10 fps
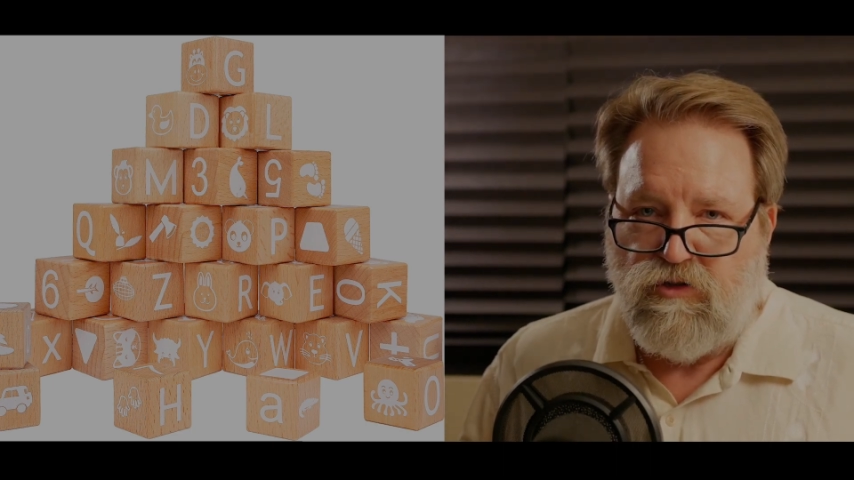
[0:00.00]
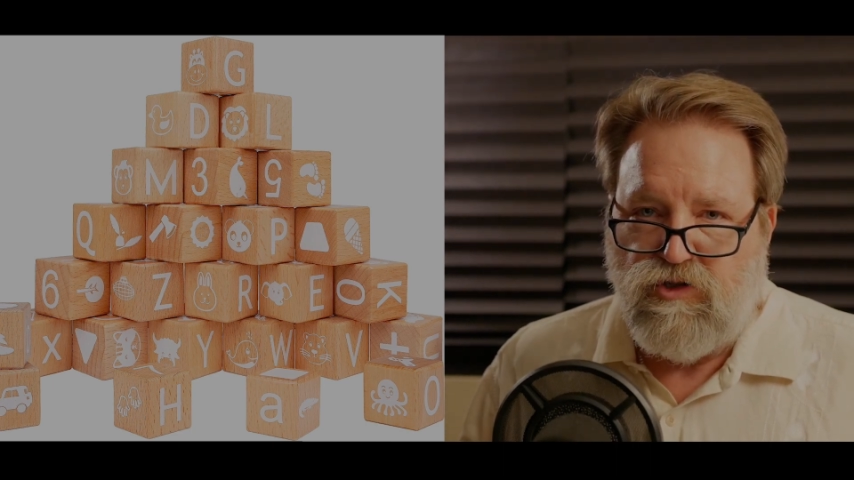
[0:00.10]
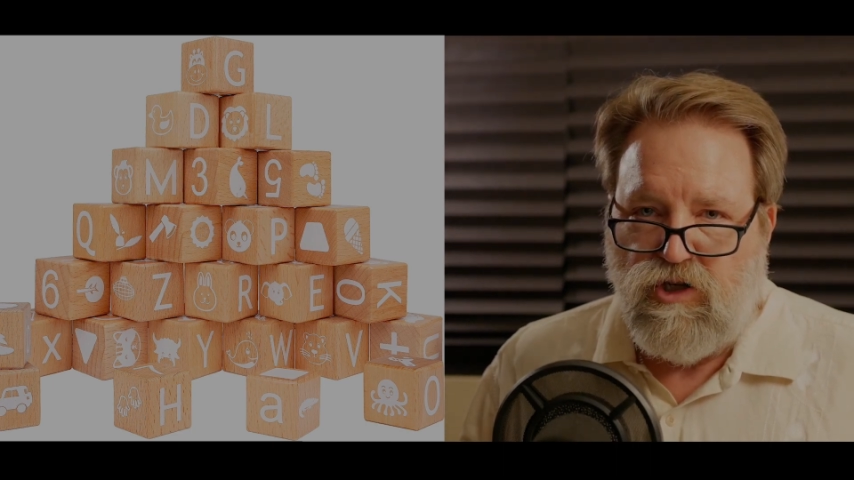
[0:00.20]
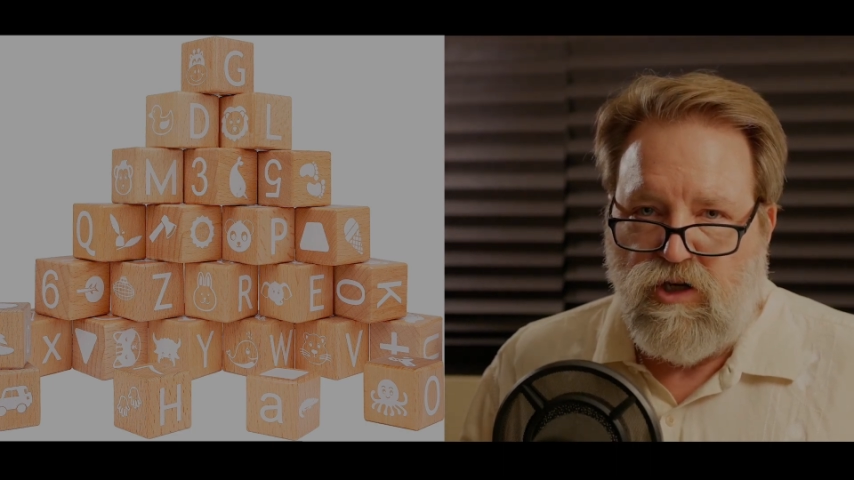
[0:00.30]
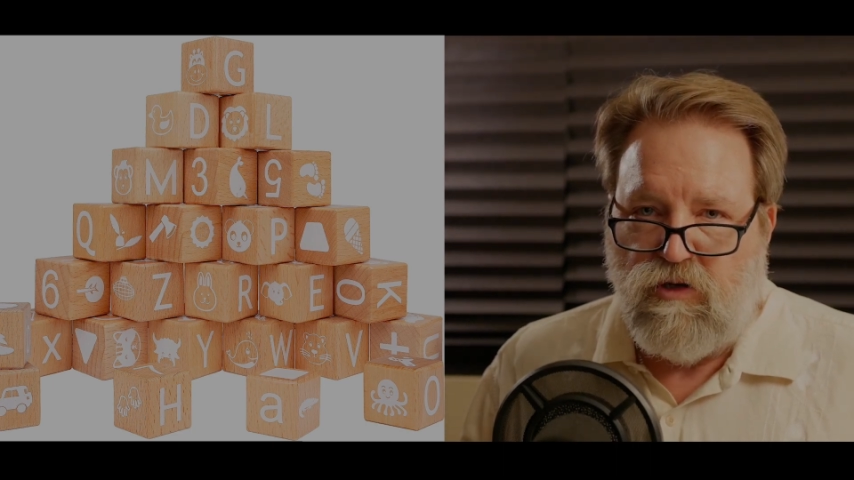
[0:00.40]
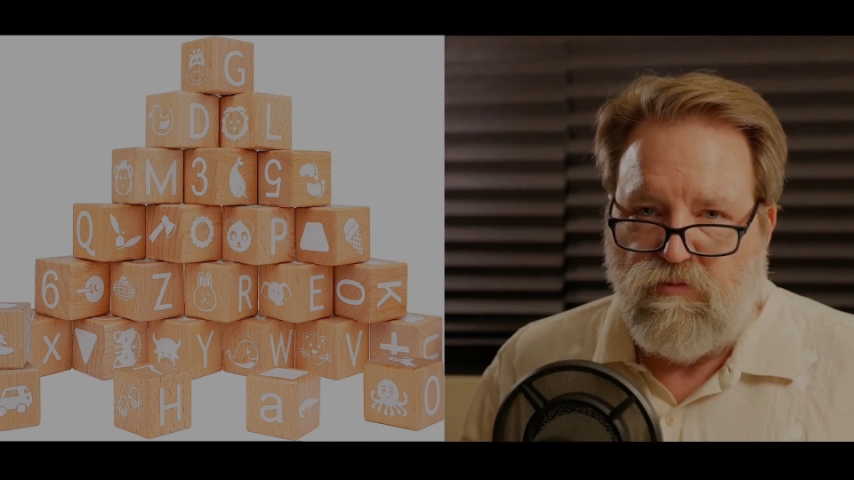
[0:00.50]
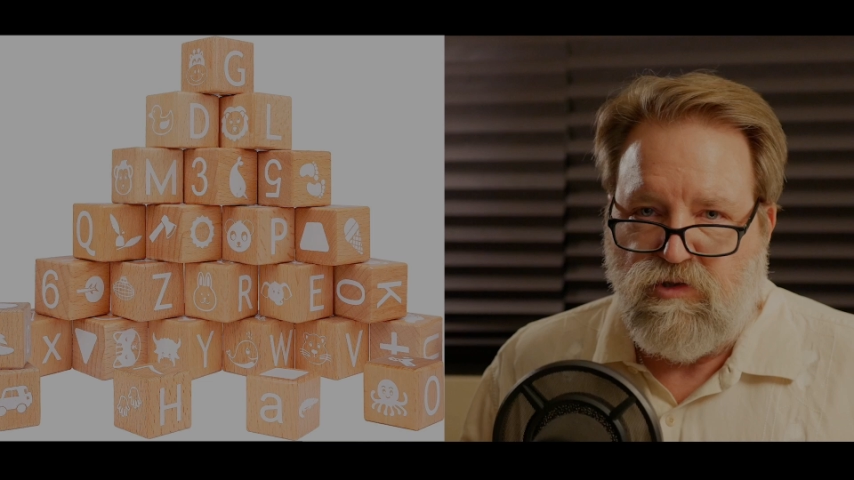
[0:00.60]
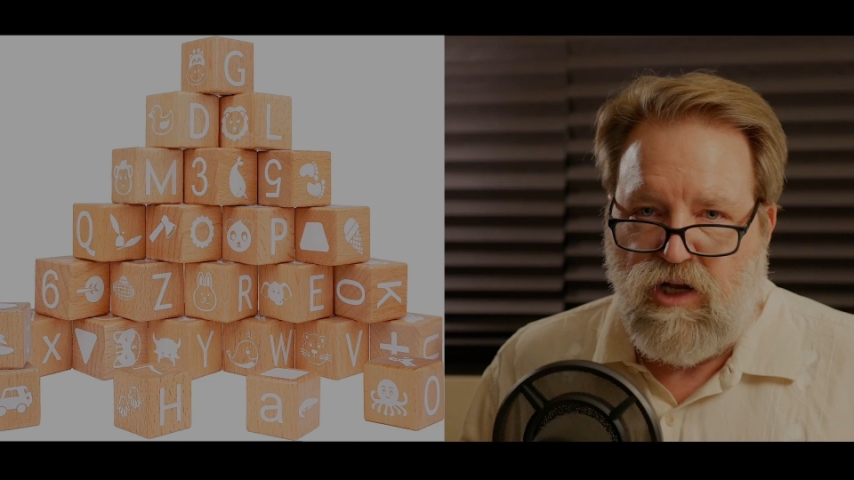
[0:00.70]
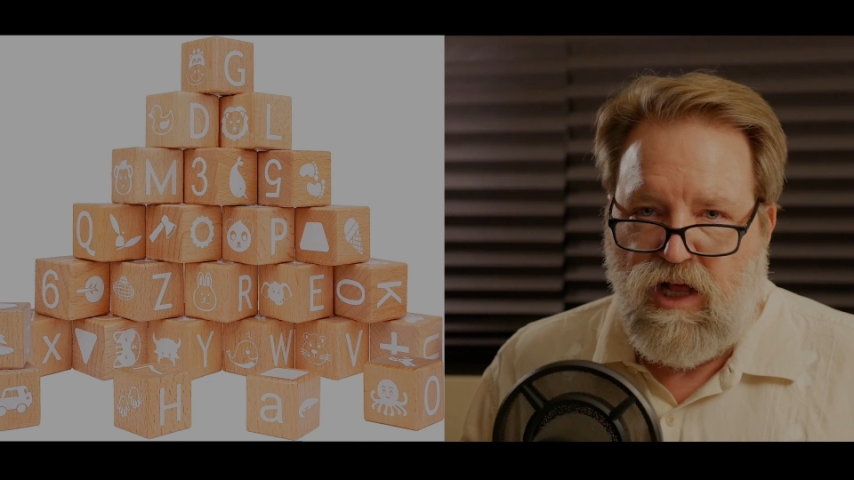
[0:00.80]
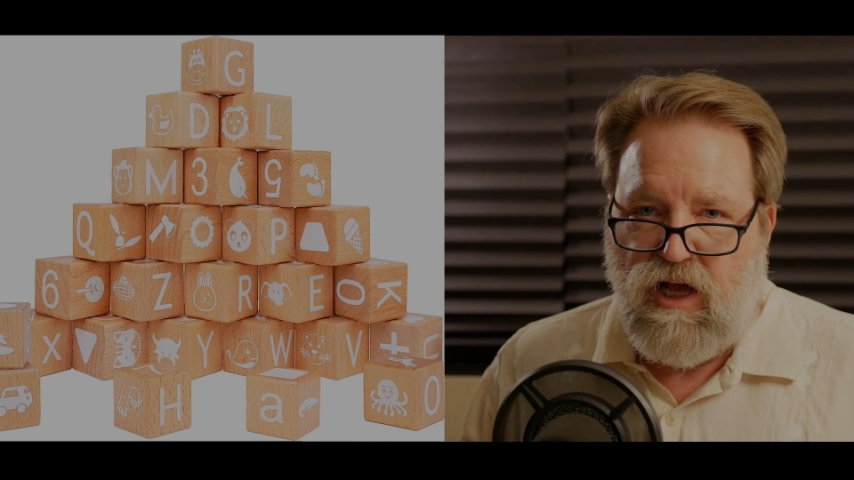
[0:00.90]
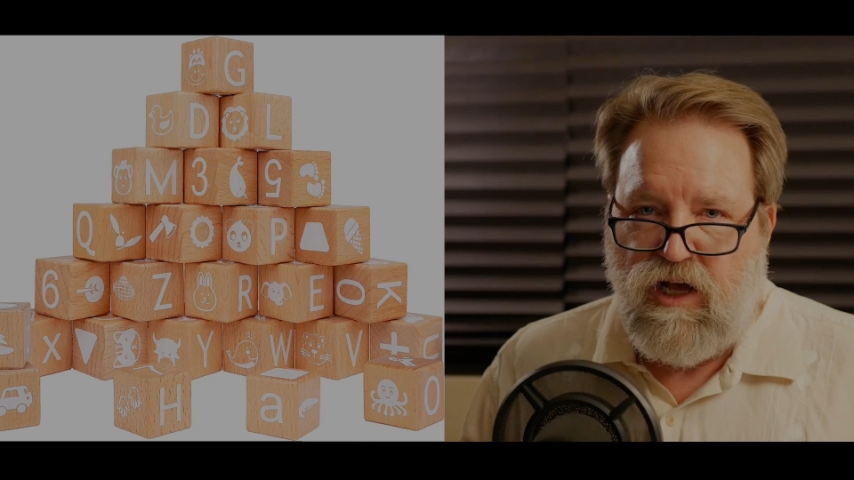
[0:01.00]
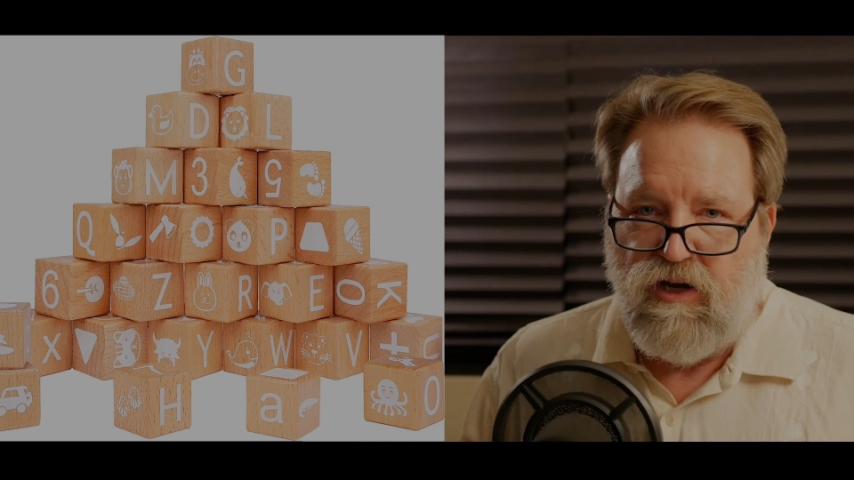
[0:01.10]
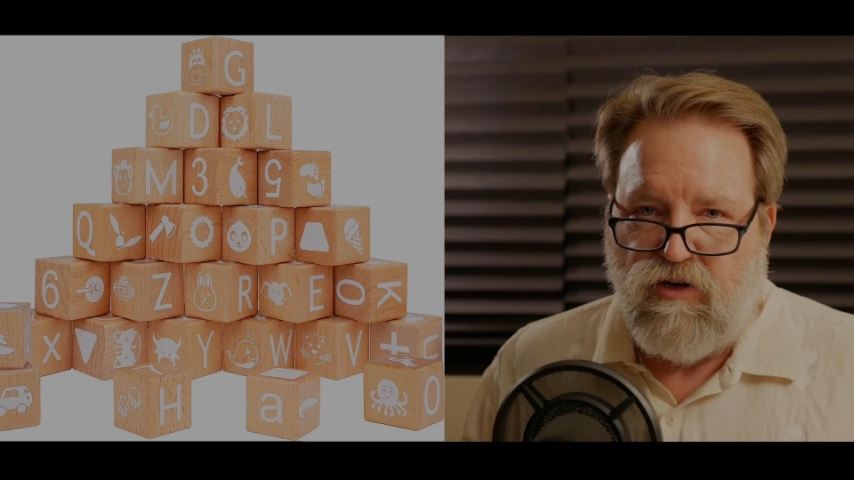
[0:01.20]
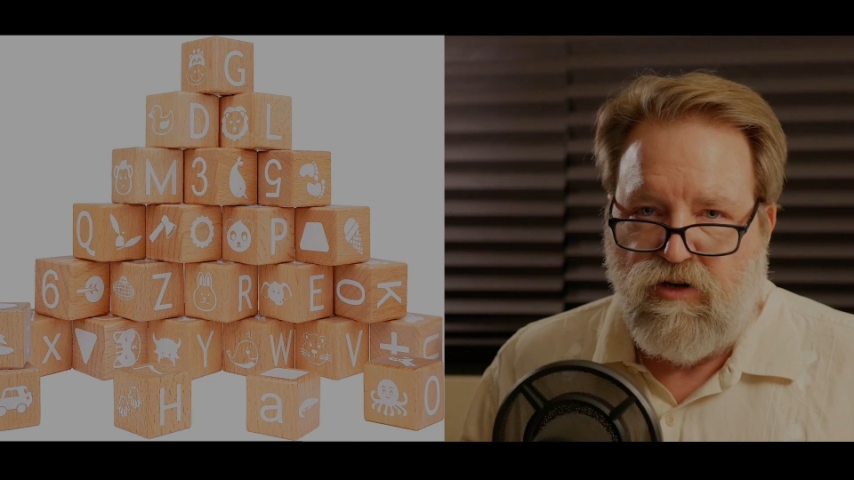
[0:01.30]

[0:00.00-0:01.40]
jump, slide,